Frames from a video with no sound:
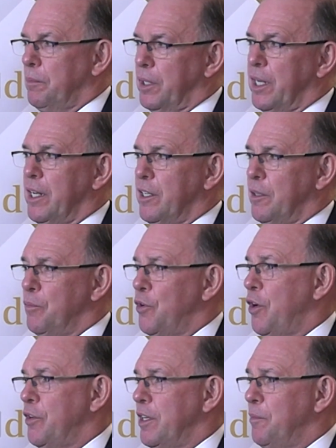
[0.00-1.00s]
palladium,
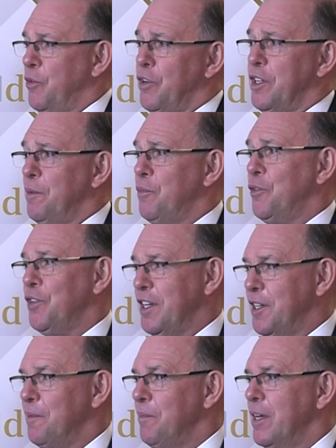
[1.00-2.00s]
rhodium, iridium,
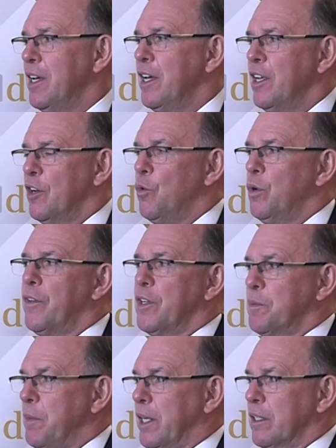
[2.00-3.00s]
ruthenium. And all of
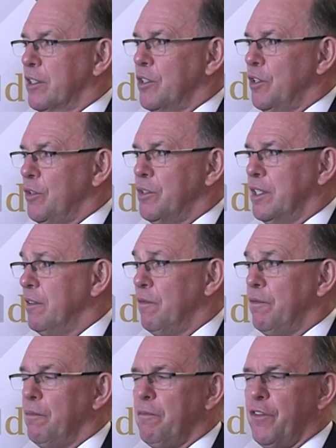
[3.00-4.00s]
those metals are used
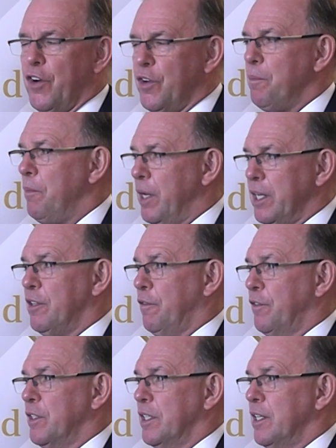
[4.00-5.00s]
in very many
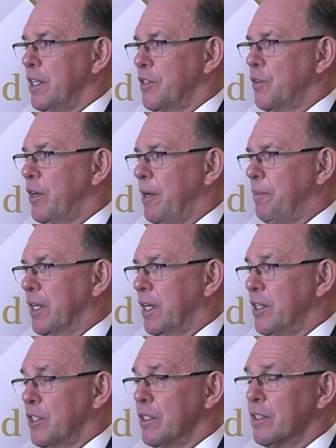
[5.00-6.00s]
different industrial
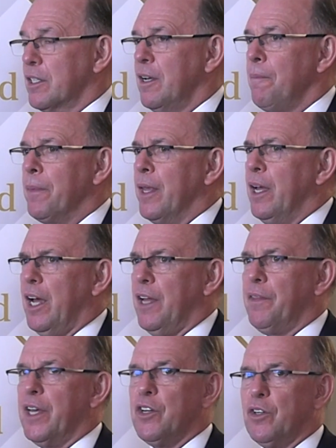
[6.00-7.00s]
applications.
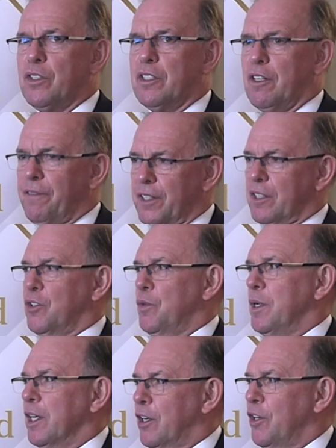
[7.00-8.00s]
And they're not difficult to
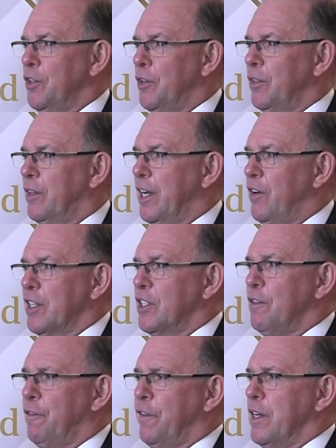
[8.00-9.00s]
include. They're
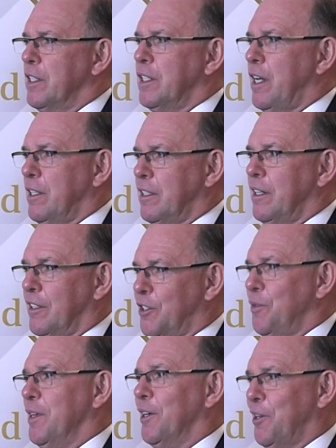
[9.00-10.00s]
actually fantastic
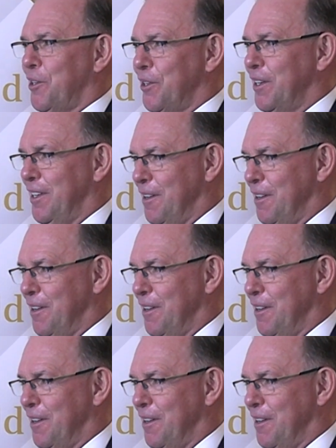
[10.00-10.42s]
to include.